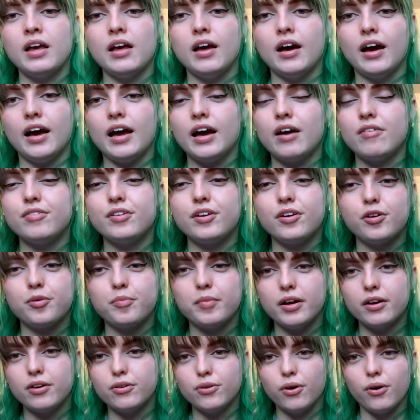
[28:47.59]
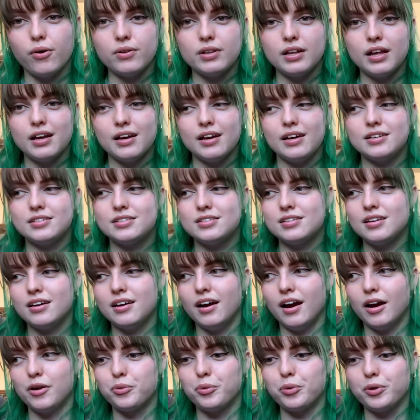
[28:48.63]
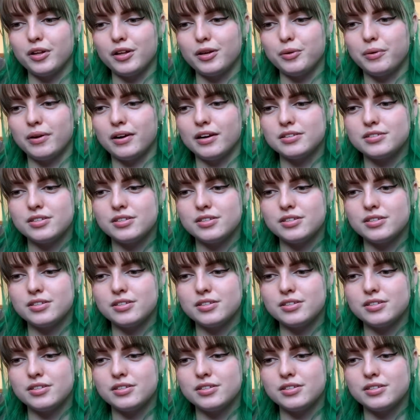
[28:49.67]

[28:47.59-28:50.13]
I have it under my grow light. I really want it